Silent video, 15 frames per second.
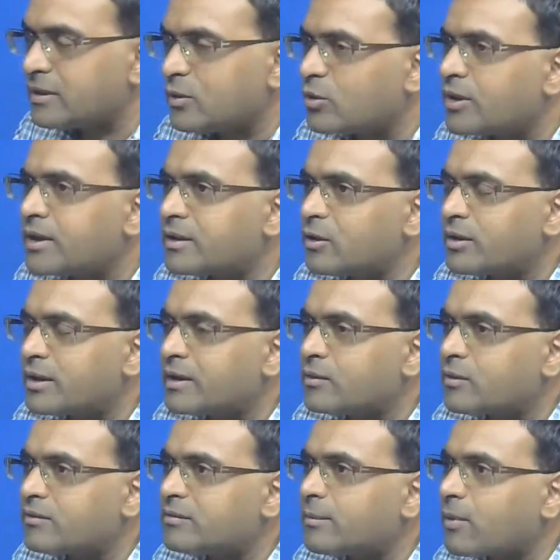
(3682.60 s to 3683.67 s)
look
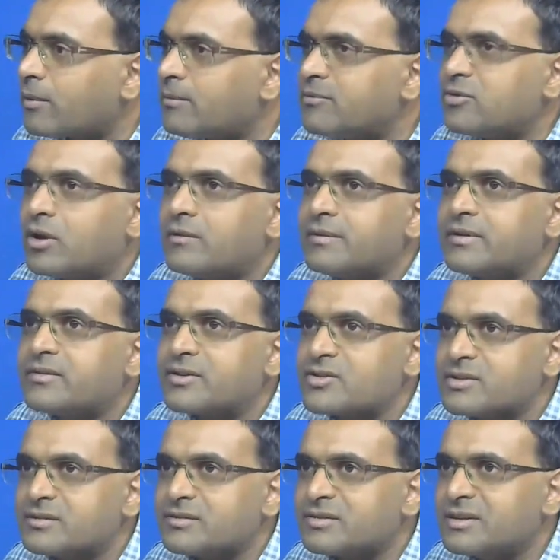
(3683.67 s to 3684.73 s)
into one of the problem solving
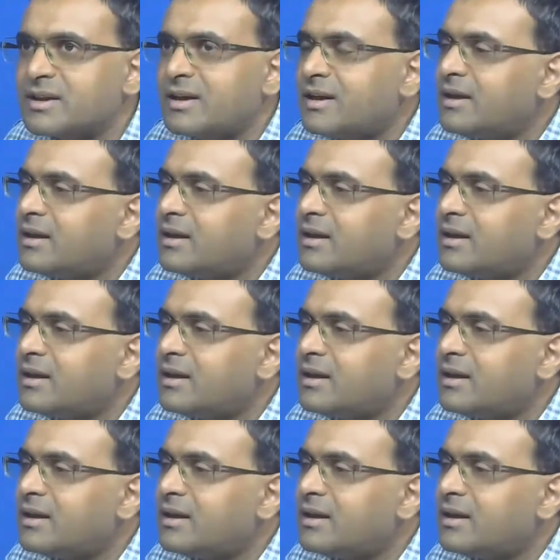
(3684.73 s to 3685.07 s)
sessions